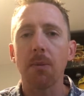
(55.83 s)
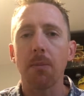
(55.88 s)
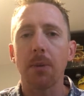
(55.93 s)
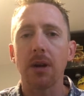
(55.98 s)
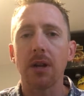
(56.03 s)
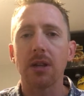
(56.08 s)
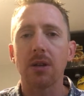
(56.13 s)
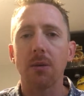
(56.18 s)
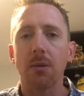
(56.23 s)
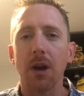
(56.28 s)
but
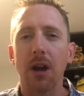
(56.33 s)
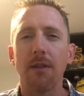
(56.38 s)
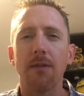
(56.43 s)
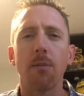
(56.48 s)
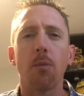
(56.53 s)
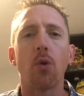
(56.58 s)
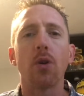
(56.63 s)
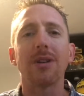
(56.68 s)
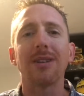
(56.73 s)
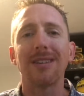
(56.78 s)
it's kind of a
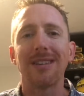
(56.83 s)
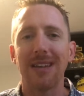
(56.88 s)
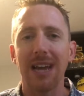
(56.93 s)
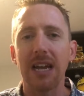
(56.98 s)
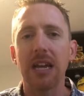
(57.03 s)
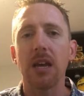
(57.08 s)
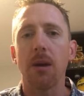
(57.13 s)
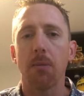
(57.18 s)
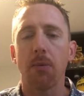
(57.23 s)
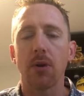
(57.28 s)
more
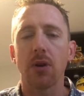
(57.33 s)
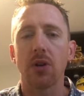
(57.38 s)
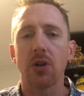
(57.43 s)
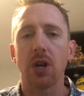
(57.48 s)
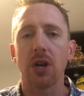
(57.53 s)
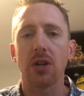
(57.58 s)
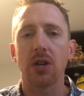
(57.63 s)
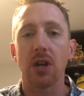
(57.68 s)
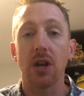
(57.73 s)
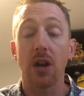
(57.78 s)
steady appreciation.